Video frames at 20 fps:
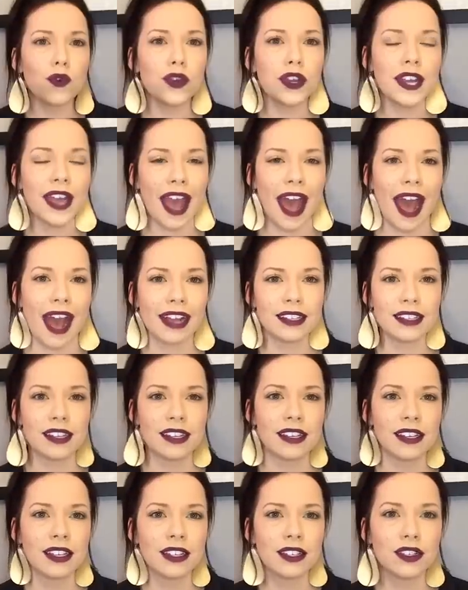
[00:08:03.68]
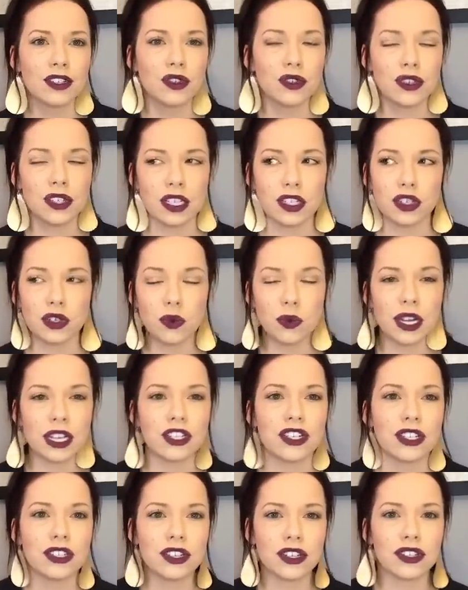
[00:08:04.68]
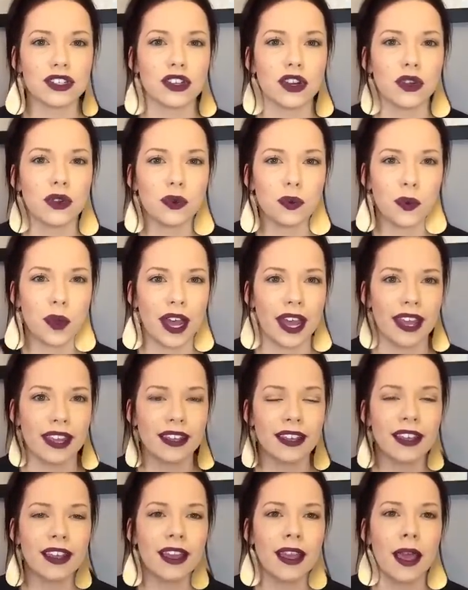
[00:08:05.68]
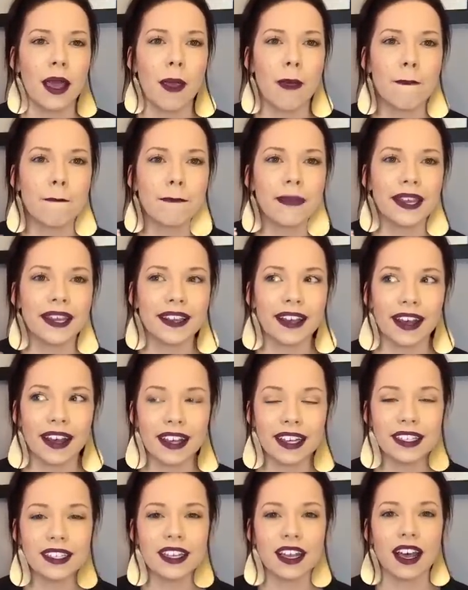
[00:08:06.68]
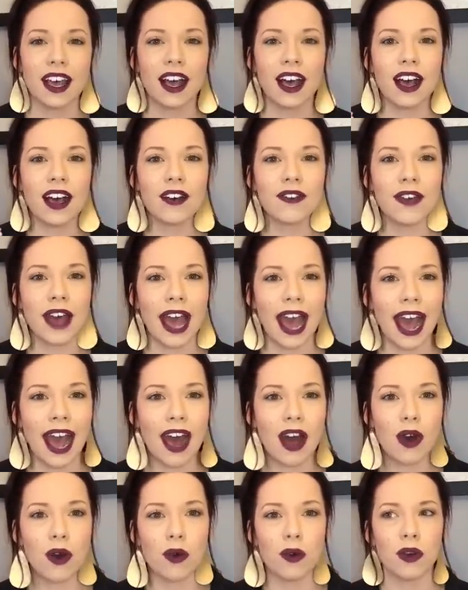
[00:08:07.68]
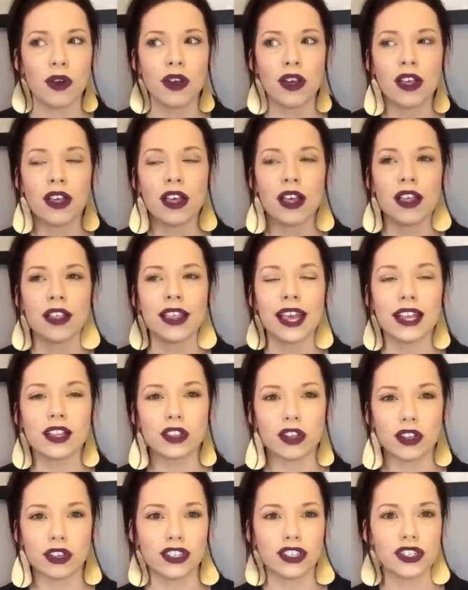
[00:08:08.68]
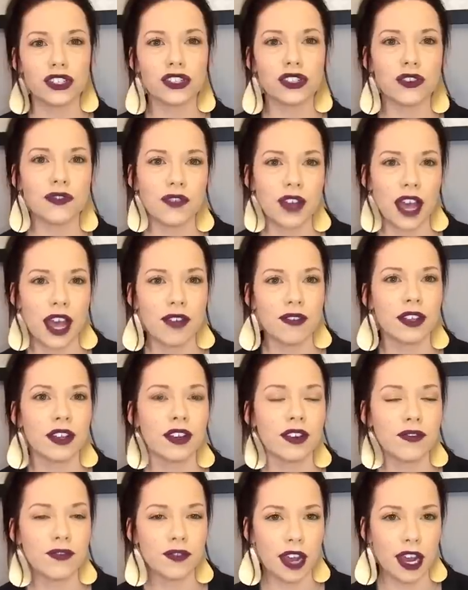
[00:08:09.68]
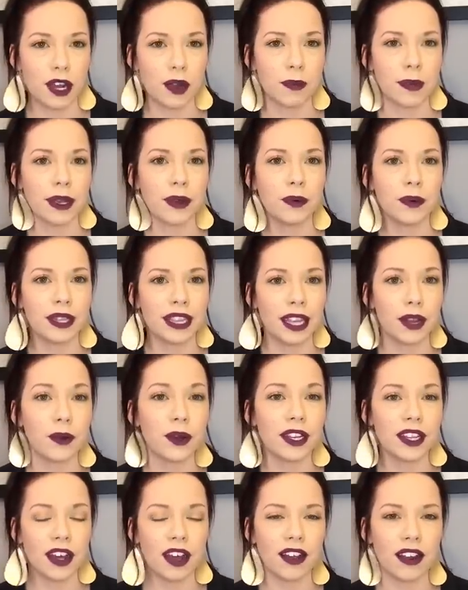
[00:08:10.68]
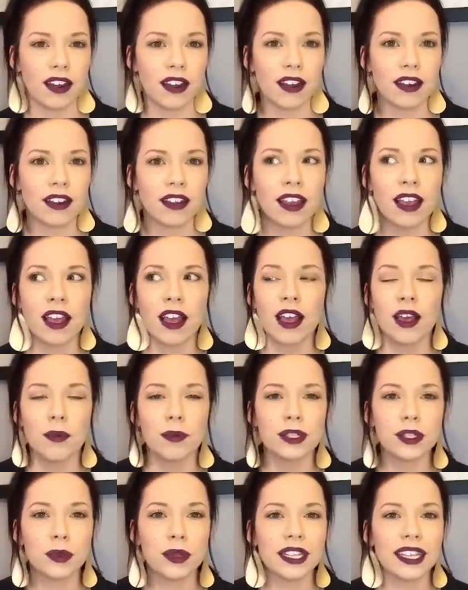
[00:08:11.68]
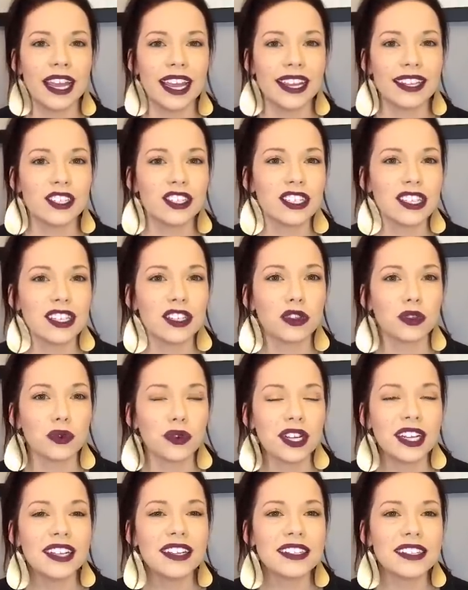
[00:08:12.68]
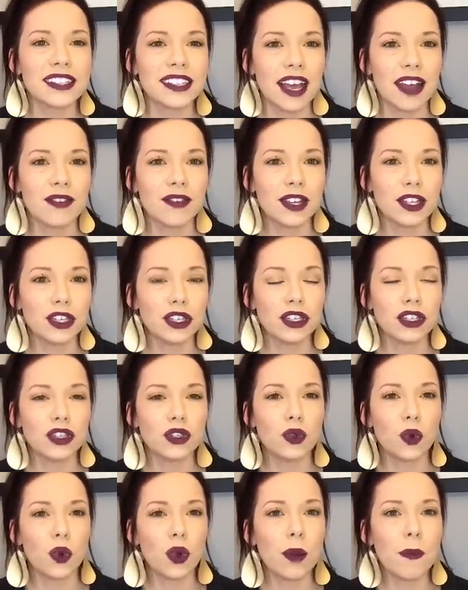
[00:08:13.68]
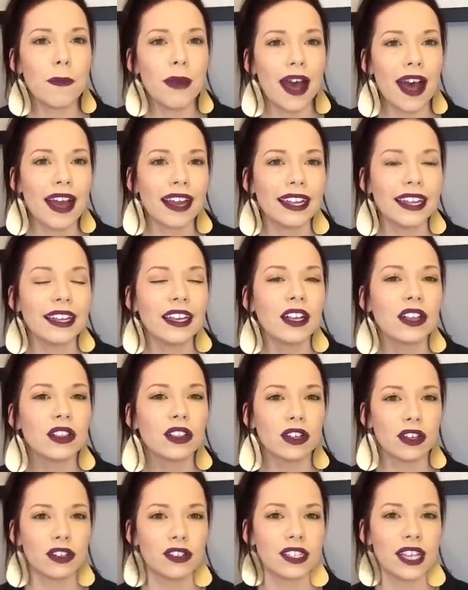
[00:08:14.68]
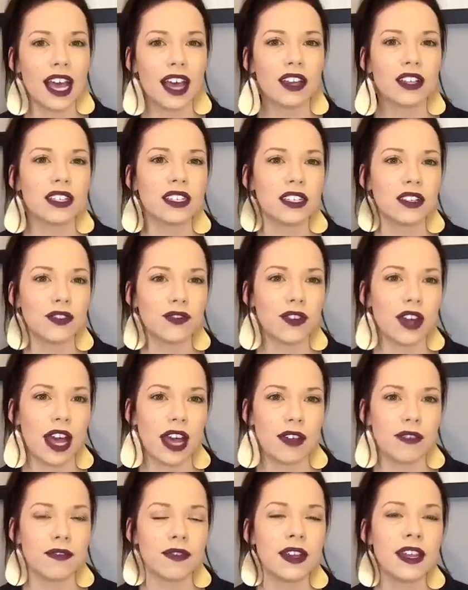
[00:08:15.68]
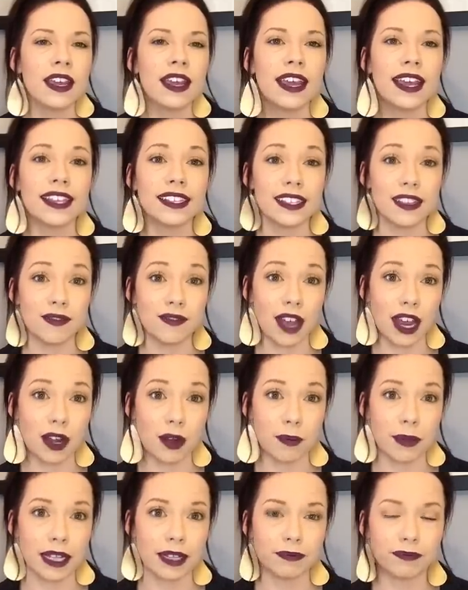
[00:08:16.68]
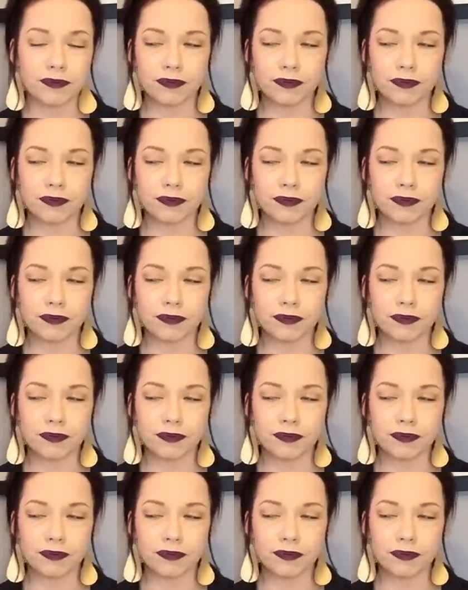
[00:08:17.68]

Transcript: react to situations a certain way because of how they learned to survive their environment when they were younger. Between the ages in three and seven, your body learns how to survive its environment.